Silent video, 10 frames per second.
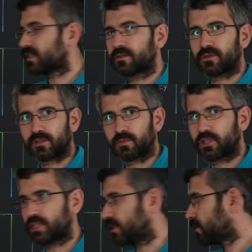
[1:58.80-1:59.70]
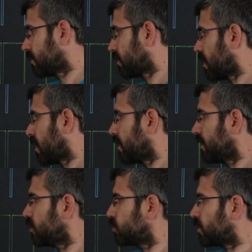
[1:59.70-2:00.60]
synchronous machine,
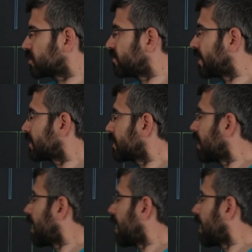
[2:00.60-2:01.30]
each MOSFET